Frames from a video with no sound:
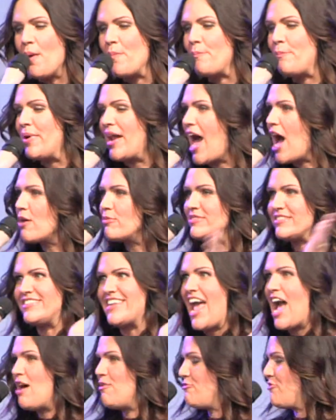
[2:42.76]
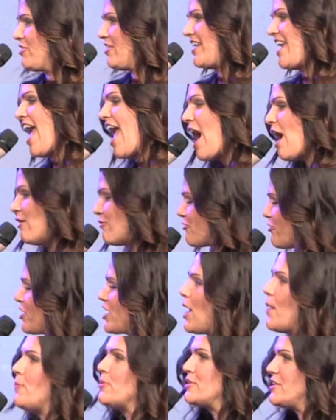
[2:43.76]
But I was down for the count for a
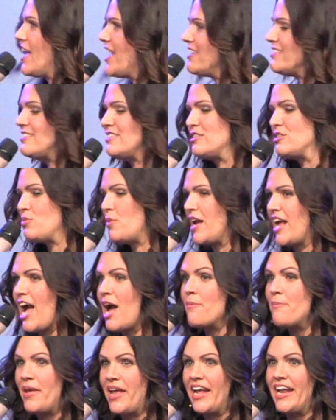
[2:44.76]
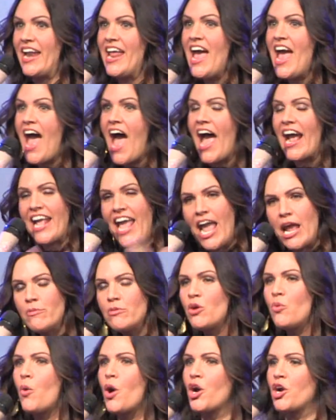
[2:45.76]
couple days this week. I mean, I came
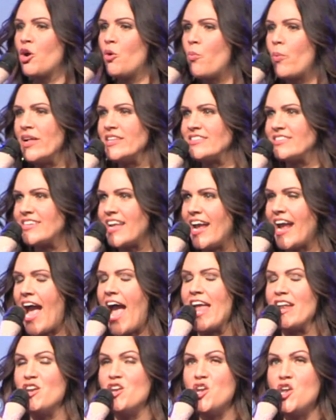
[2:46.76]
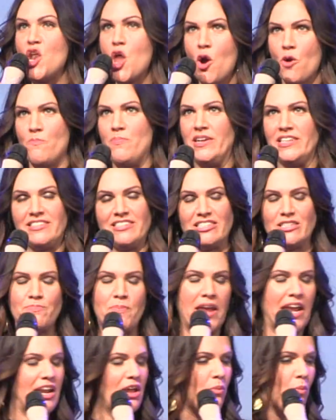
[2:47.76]
to work on Wednesday. I had no business
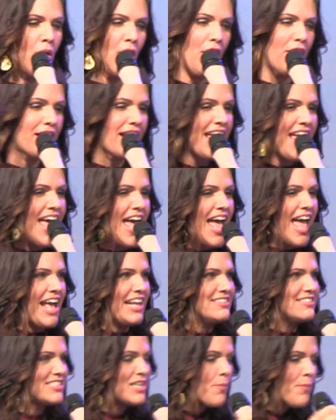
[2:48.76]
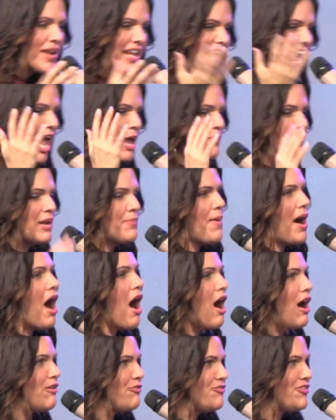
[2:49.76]
being at work. And somebody came into my
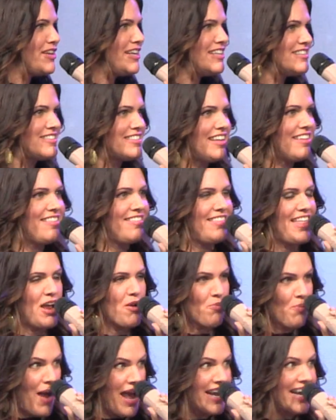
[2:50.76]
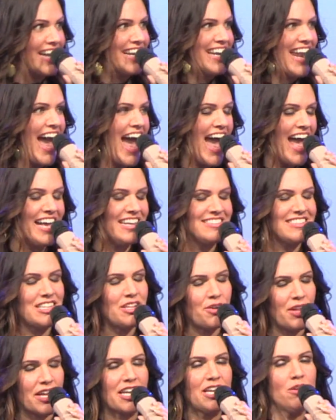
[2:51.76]
office and they recognized and
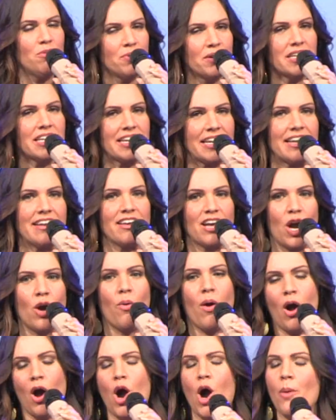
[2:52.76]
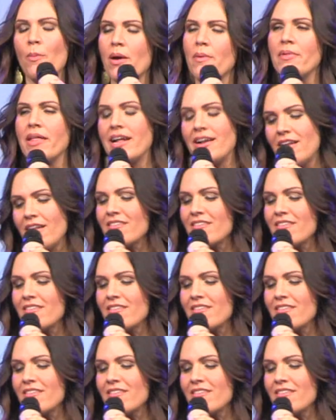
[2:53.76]
they're like, You really need to go home. I'm like,